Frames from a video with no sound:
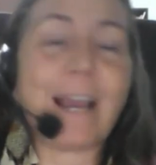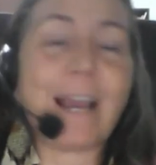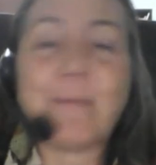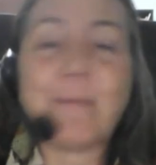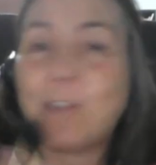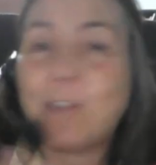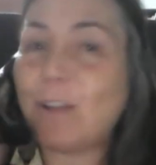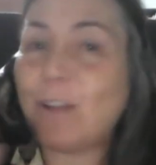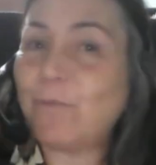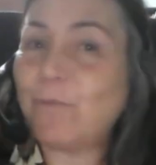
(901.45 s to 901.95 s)
I'm
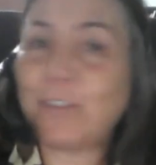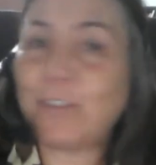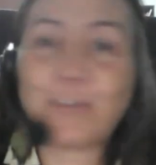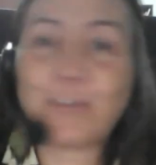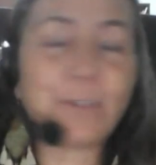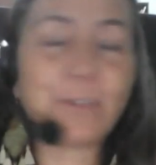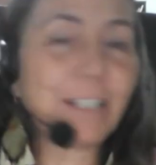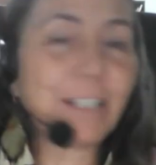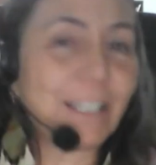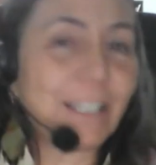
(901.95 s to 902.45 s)
not
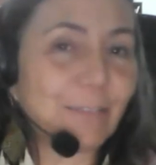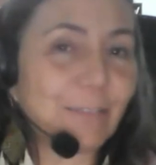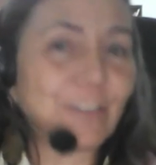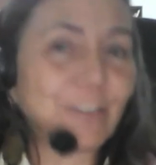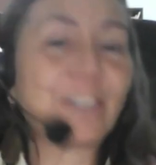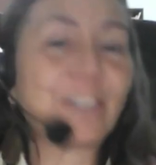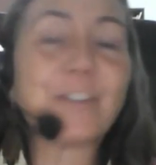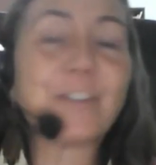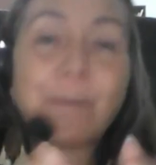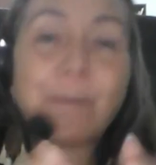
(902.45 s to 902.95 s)
visually
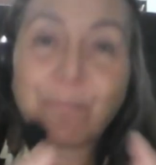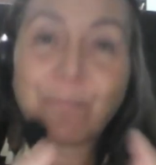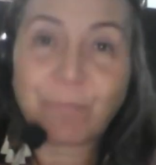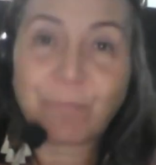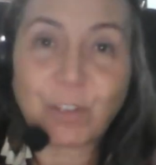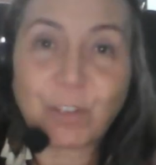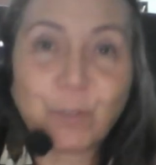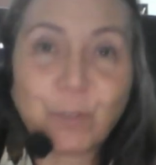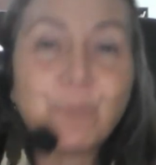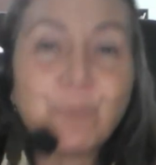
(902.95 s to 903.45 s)
gifted.
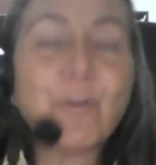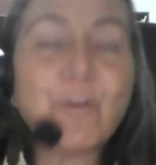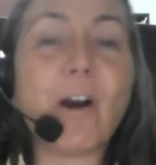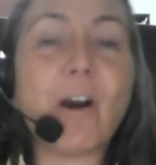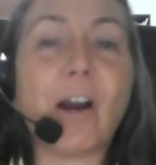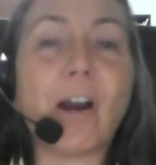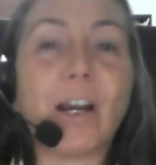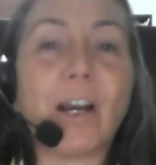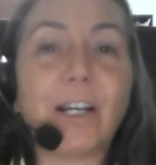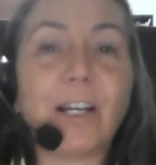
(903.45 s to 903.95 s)
You
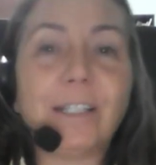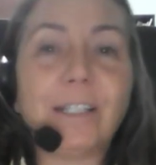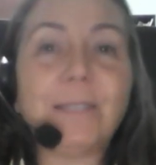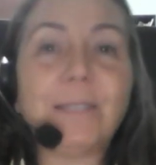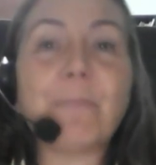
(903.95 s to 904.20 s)
are.